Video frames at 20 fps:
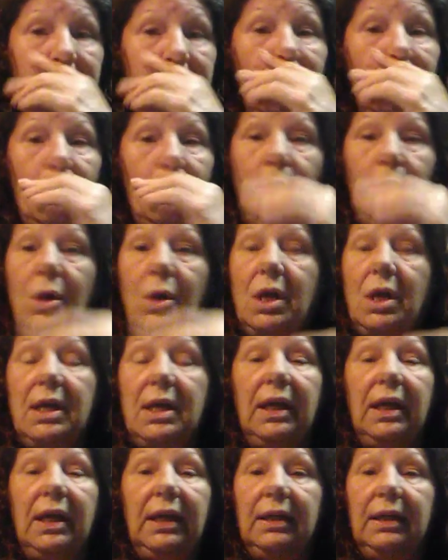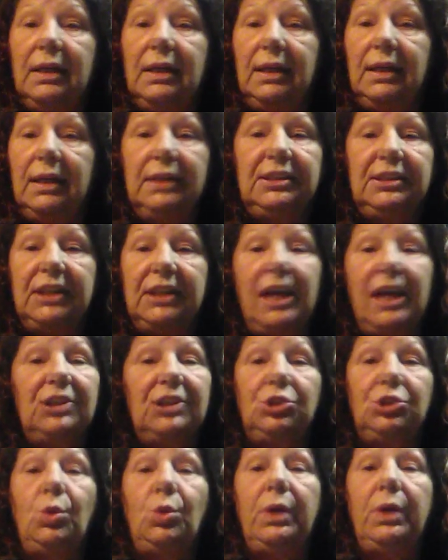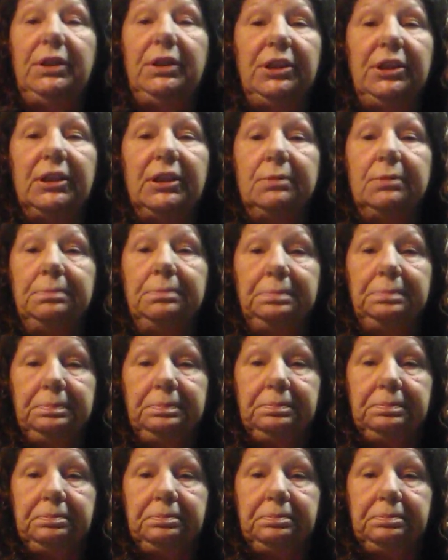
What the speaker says: So, it's a catch-22.